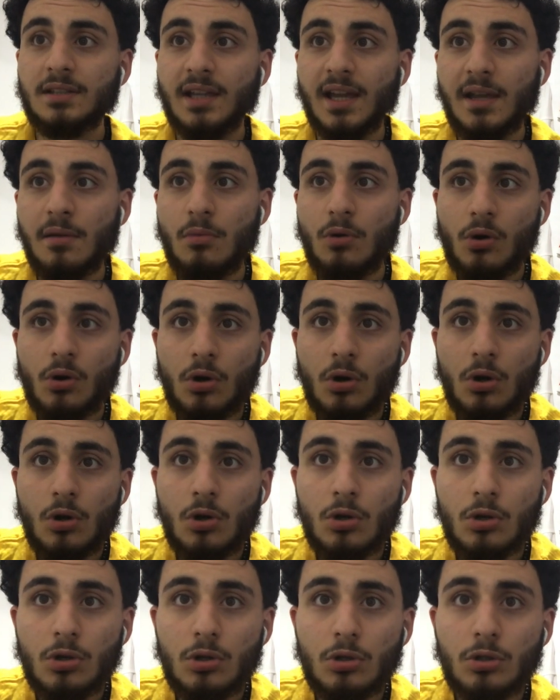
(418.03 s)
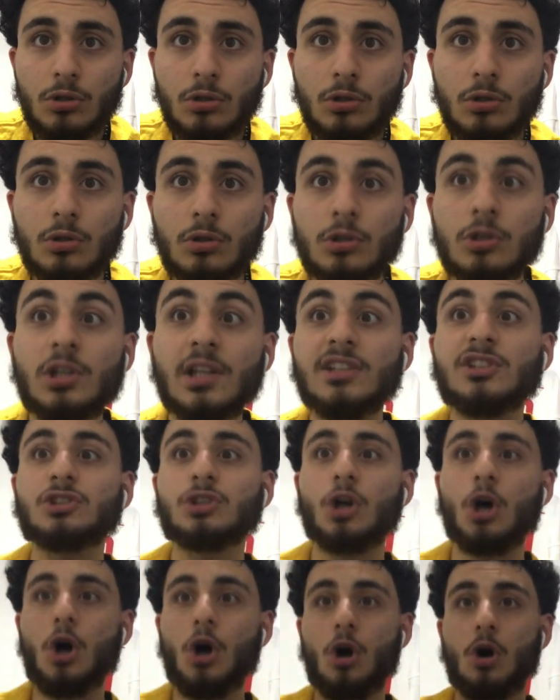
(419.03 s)
game on. Let's
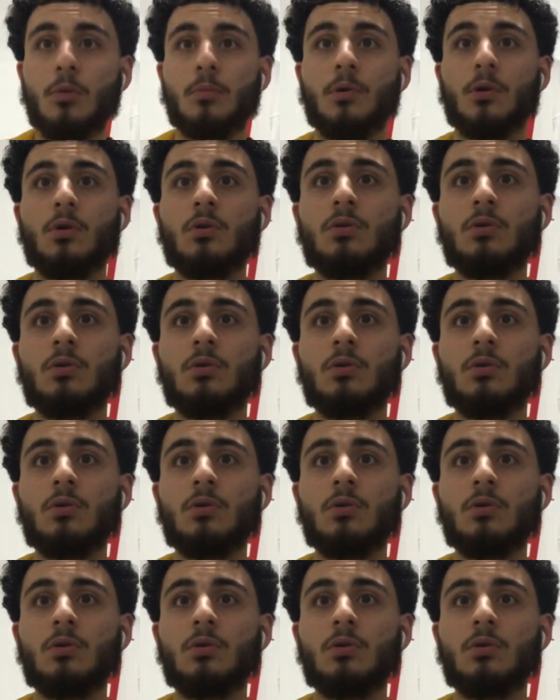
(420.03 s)
go, bro.